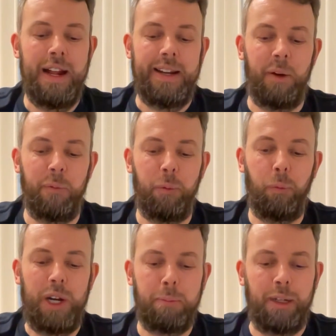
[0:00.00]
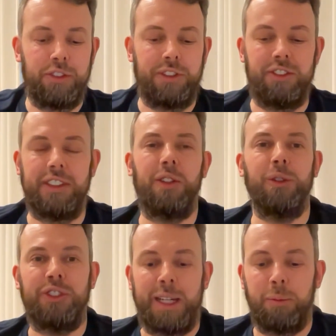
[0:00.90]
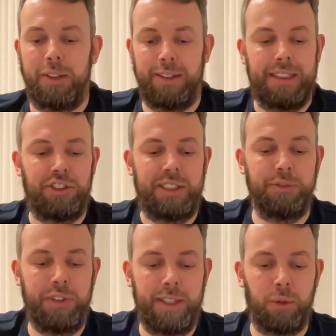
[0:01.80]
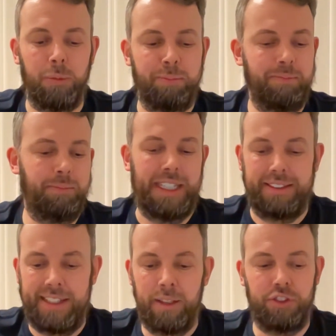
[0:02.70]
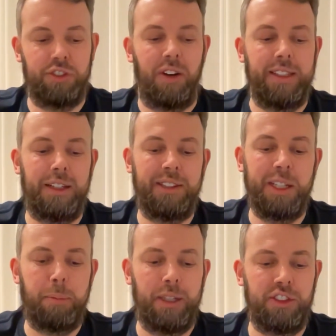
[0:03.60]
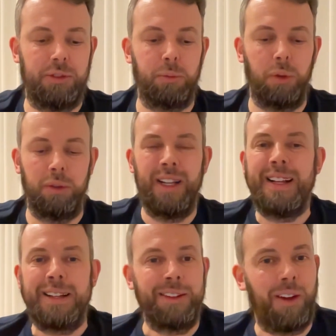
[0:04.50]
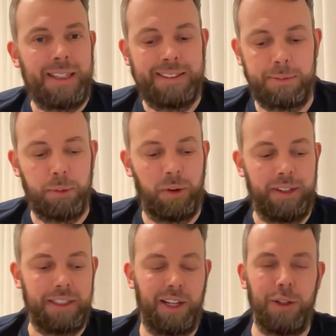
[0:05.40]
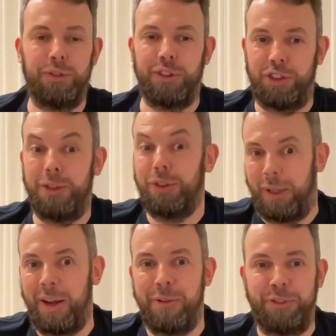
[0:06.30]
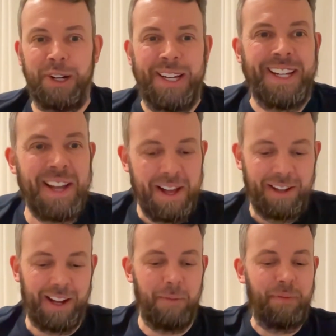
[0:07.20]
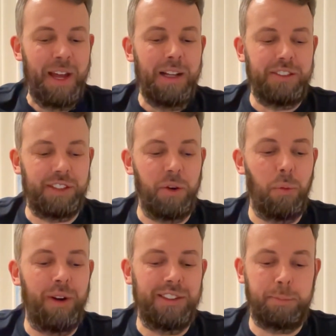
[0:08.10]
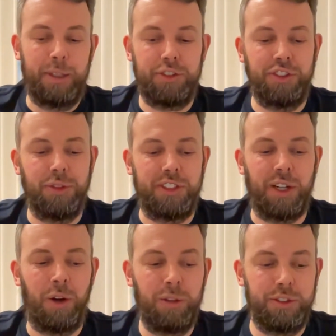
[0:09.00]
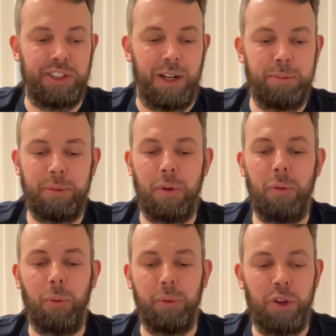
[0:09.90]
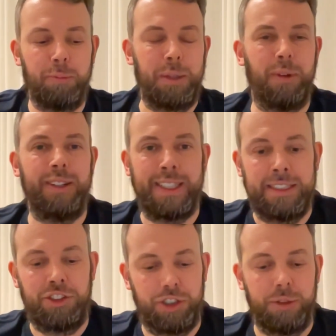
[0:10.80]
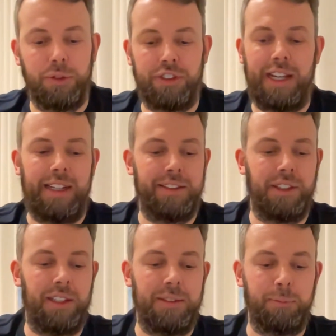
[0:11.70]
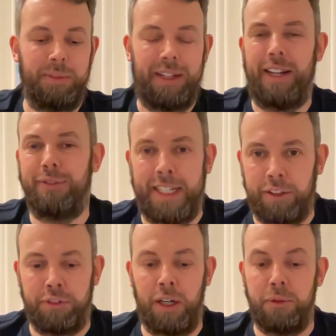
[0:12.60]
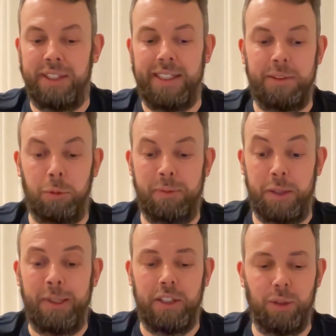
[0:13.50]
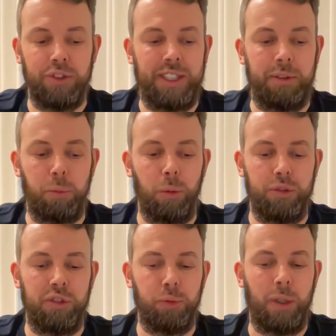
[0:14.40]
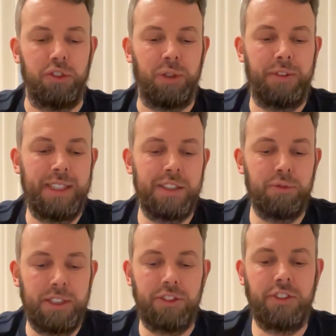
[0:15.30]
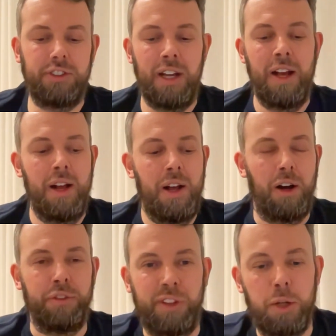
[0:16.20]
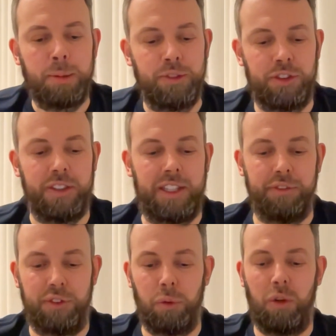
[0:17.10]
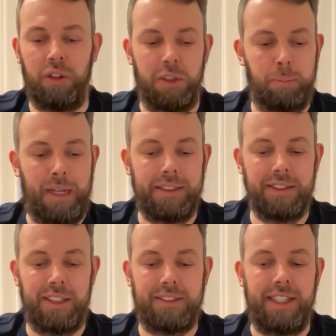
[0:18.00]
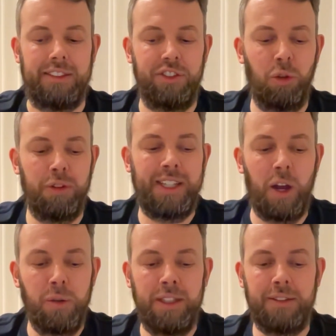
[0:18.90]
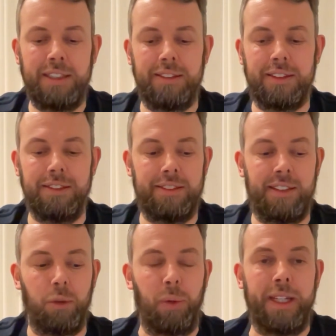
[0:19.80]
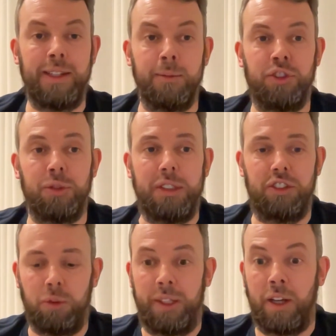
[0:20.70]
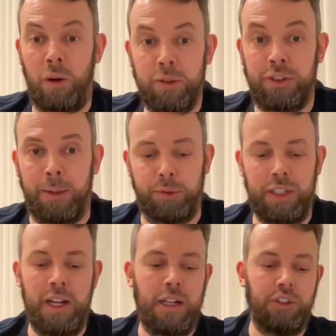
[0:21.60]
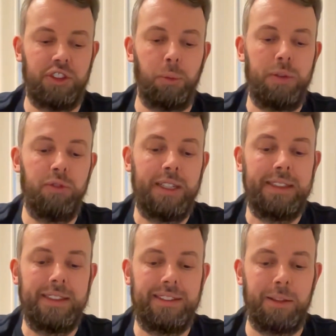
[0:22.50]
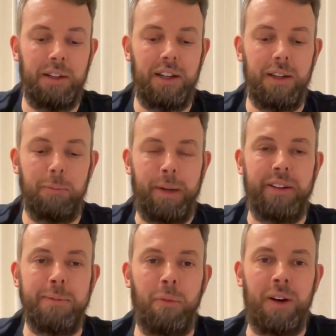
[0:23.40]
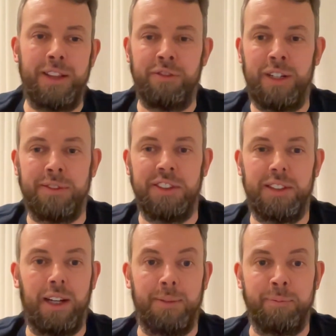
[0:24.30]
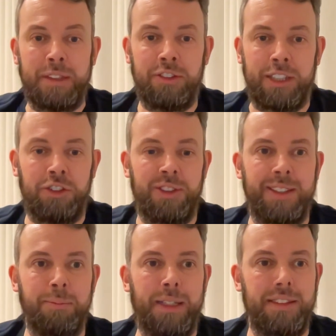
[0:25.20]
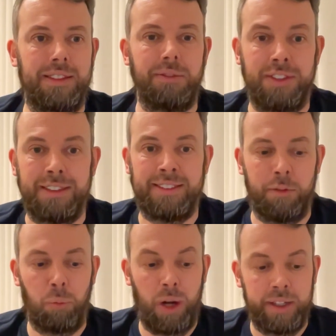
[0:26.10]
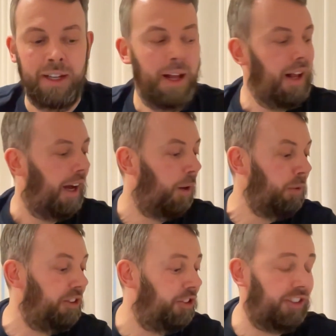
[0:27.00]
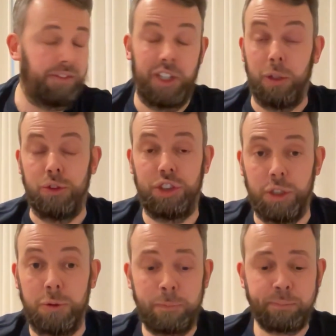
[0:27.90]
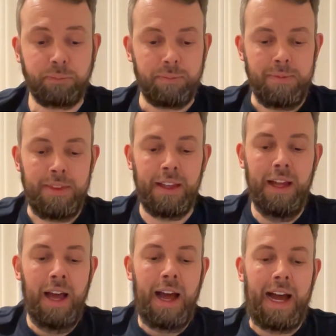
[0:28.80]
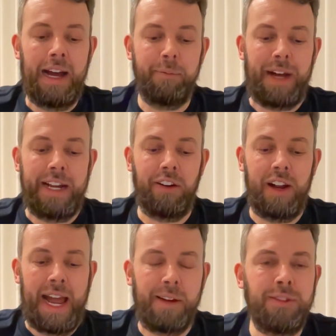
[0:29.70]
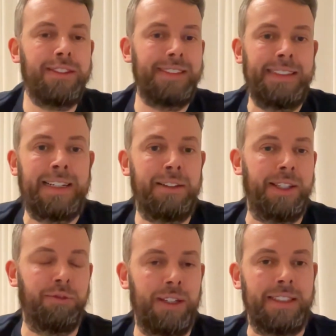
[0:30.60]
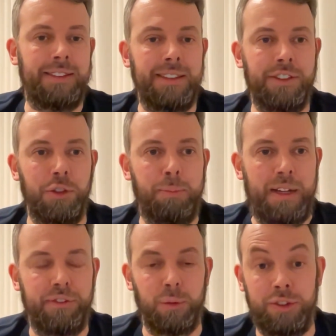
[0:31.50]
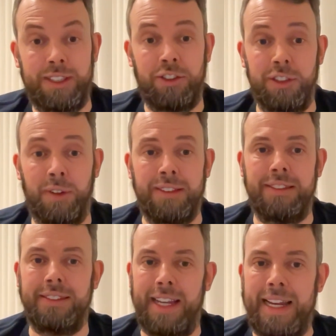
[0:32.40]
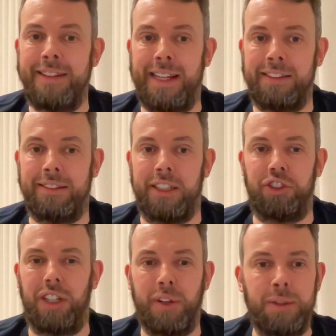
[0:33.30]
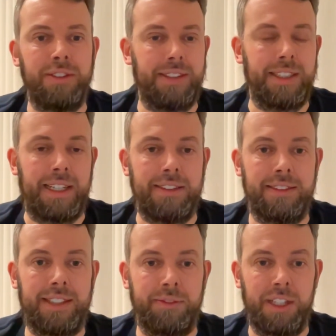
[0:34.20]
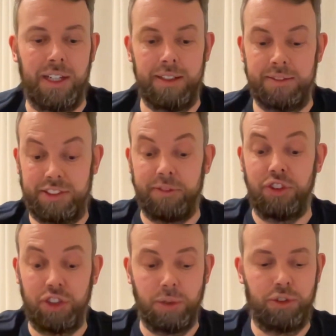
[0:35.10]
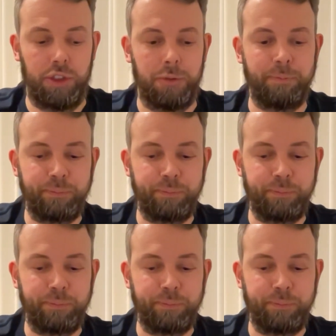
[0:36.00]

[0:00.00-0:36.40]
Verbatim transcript: Now, when a person is in contact with an electric vehicle placed outside, I think the person will likely to be wearing clothes and shoes, or hopefully. Um, so whereas a person using a hot tub will not be wearing any shoes and, and have lack of clothing, and will, they'll be in contact with water as well. So I think the risks of an open circuit fault on the P E N conductor is not the only thing to consider when it comes to installing hot tubs. So we really need to uh, bear in mind the relevant um, section in B S seven six seven one, uh, which is seven oh two. Um, and I haven't seen anything relating to P E N fault detection devices in that section. I've only seen it in seven, uh, seven twenty-two.